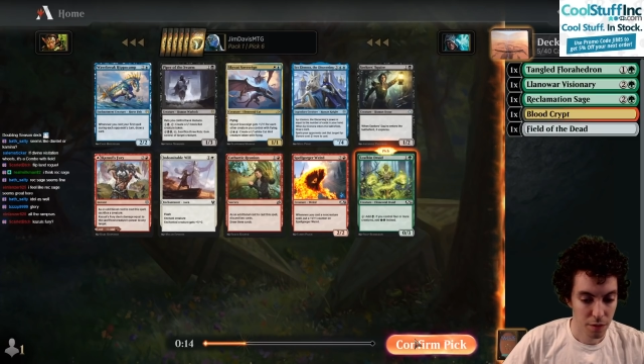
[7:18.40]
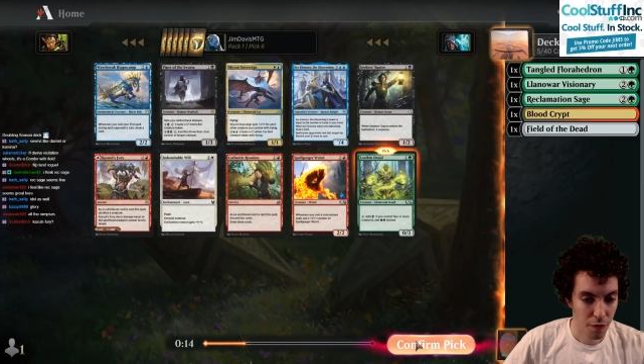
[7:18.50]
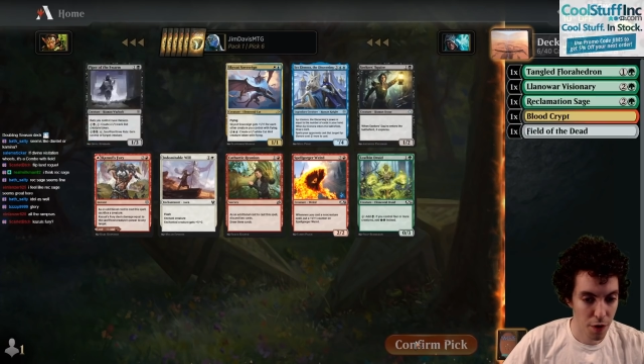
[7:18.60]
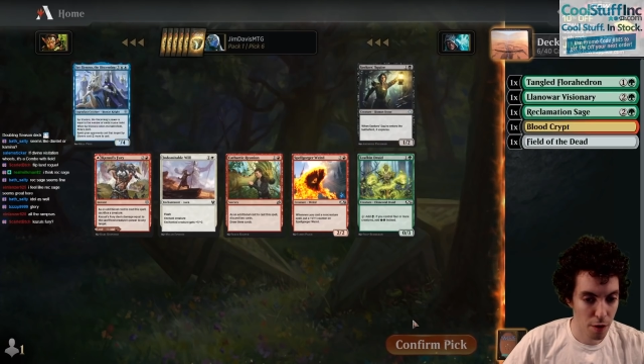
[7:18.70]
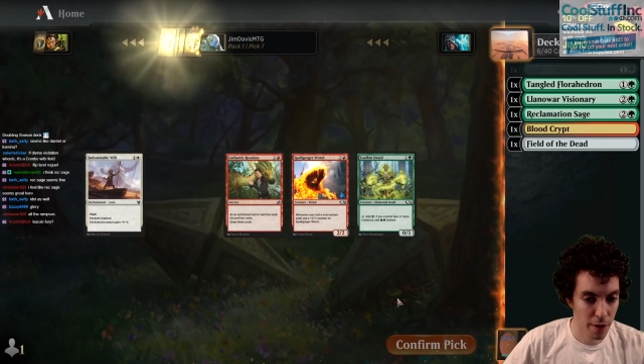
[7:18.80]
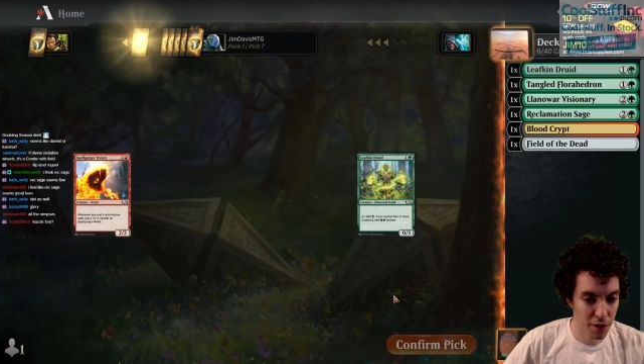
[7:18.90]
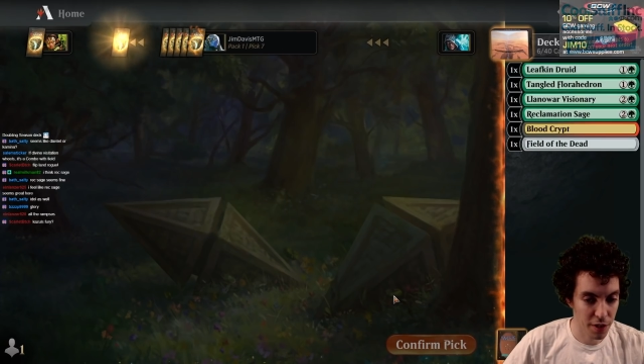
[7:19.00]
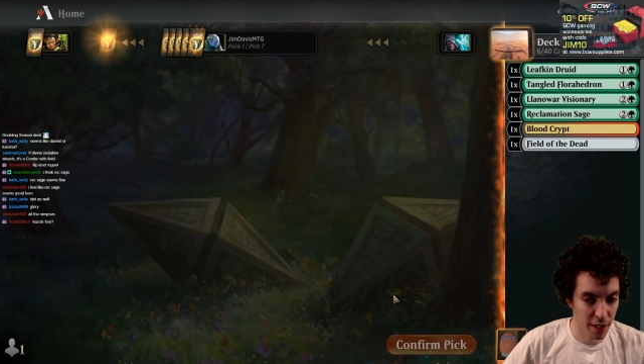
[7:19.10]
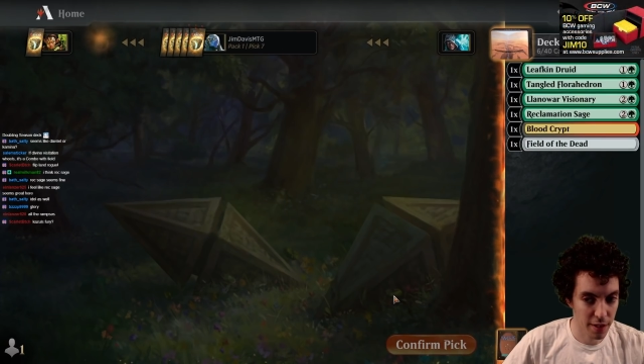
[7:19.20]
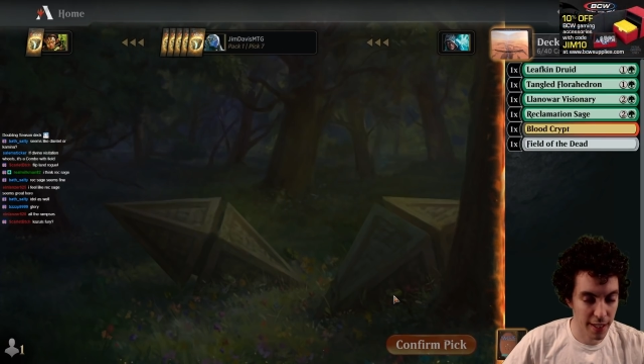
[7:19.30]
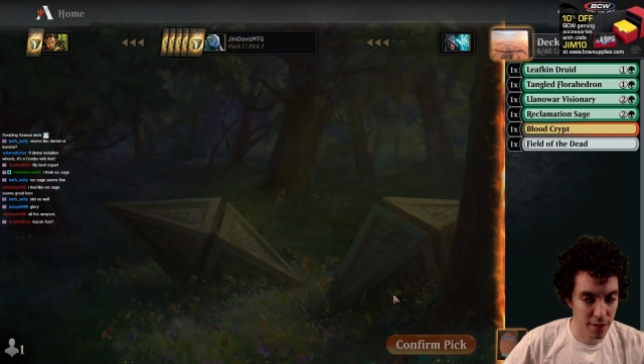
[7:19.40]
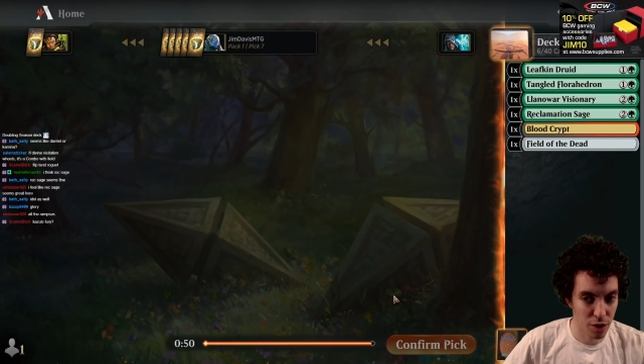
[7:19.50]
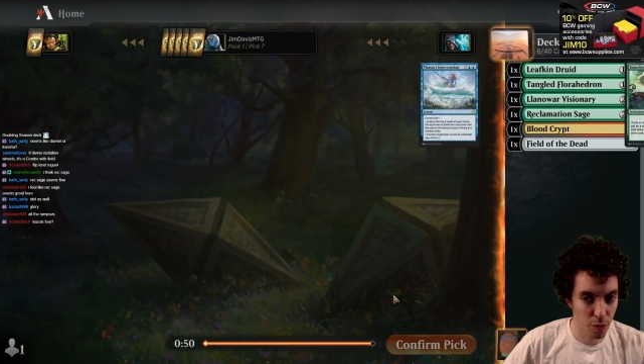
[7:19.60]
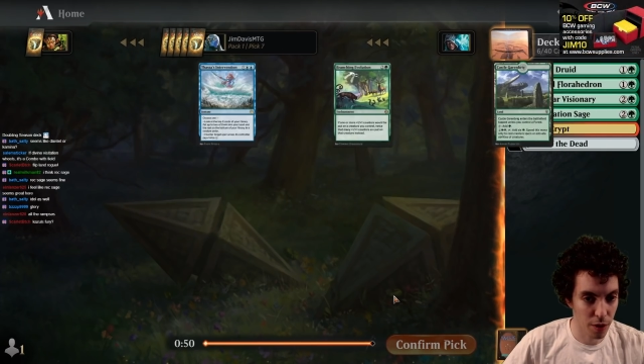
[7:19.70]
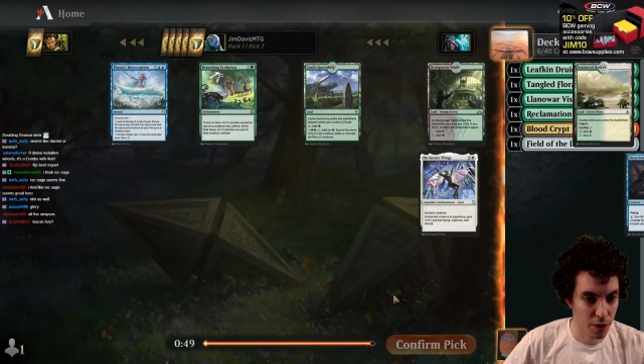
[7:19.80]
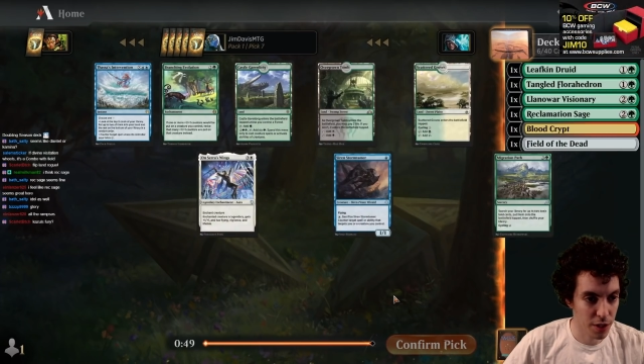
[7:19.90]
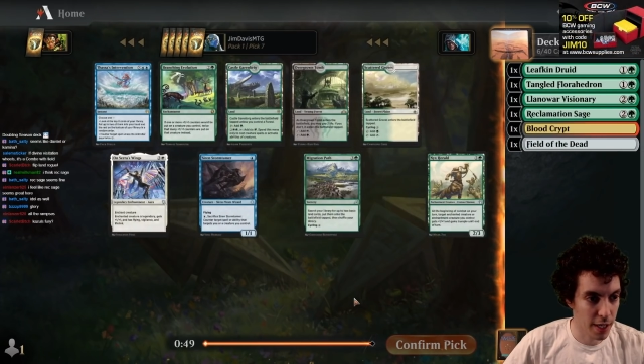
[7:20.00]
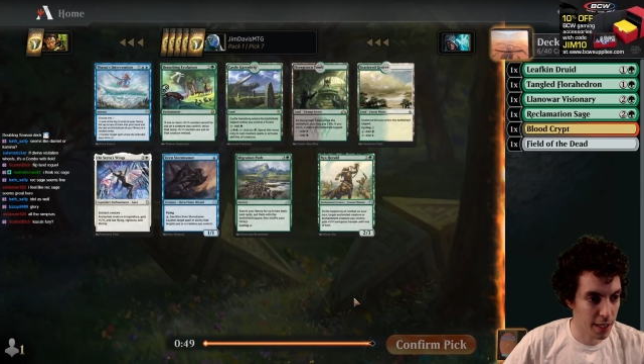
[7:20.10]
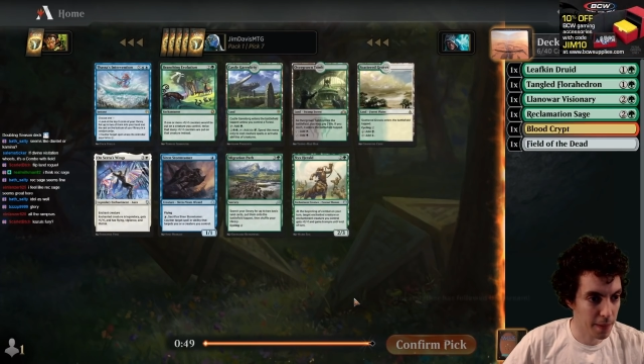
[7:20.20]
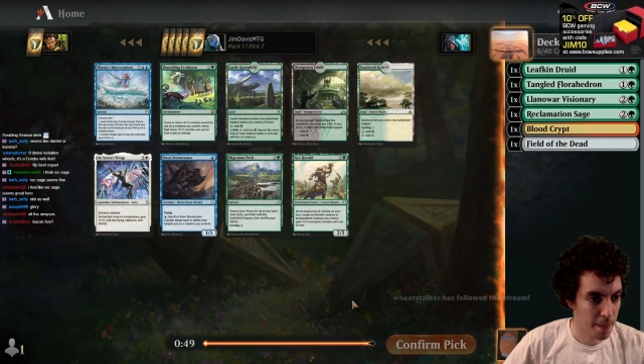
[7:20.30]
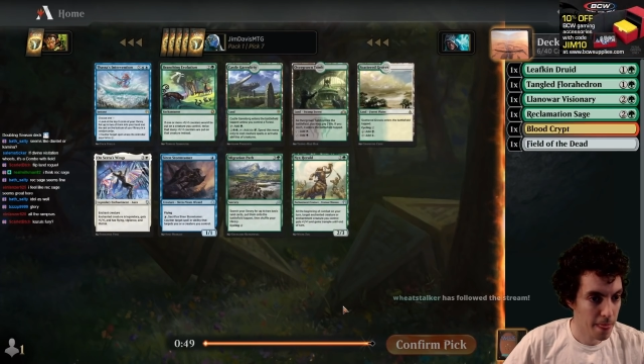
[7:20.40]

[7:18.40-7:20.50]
Fury is like not super exciting.